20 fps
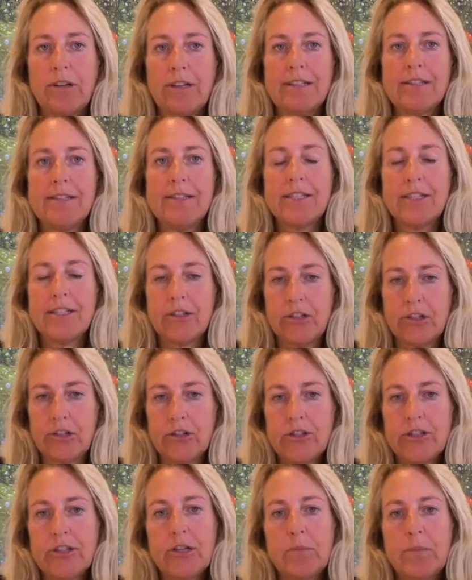
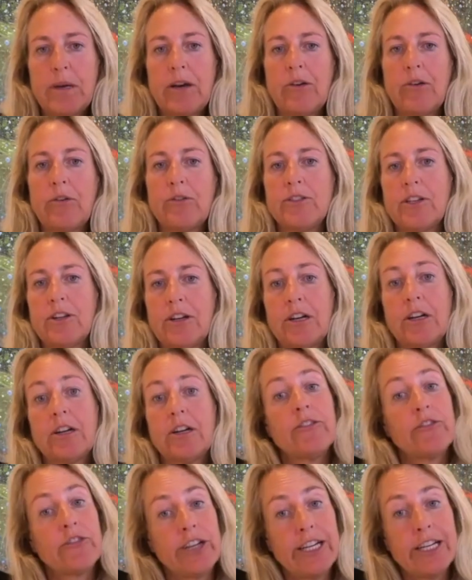concerned about
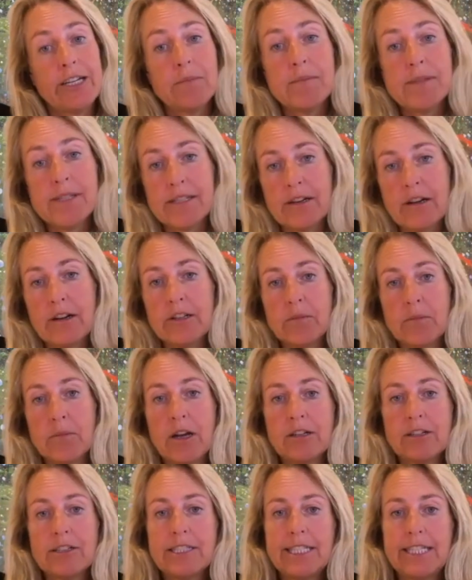our freedoms and our
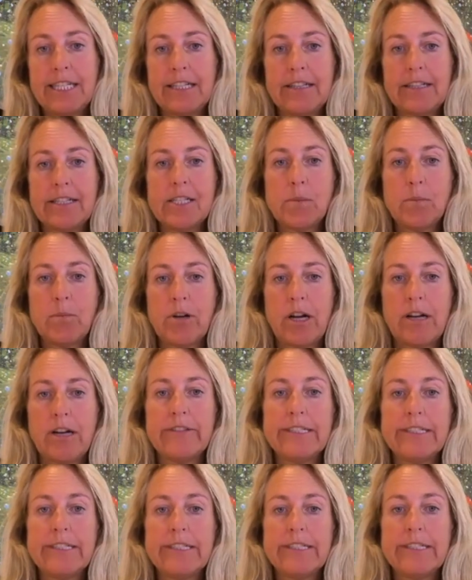democracy in this
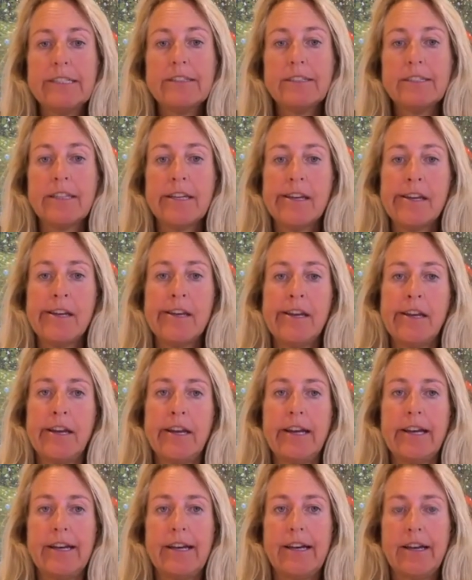province.
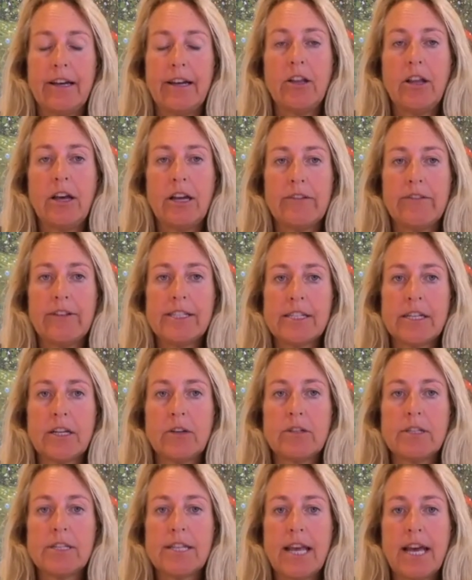A lot of us
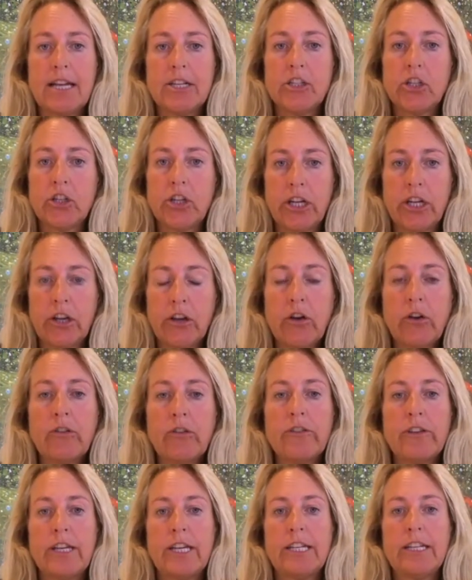noticed that during
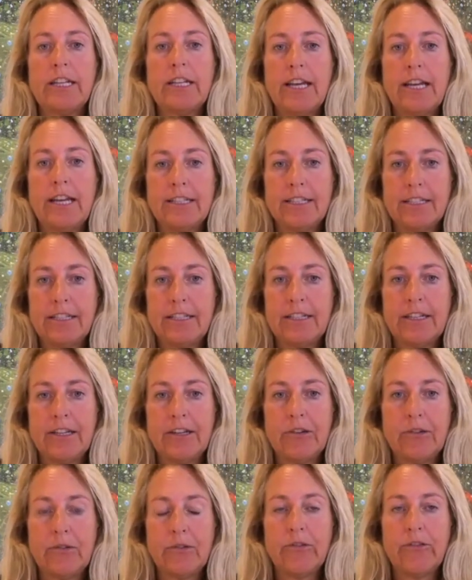COVID, that,
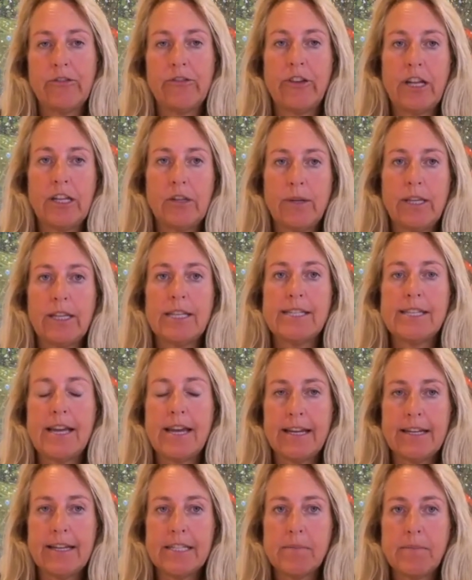following the
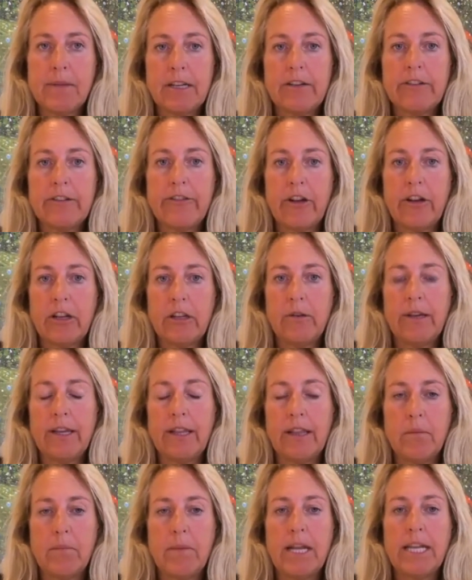science meant
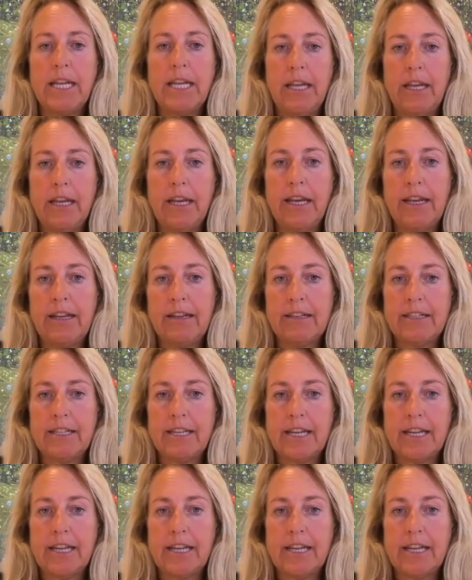following the money and,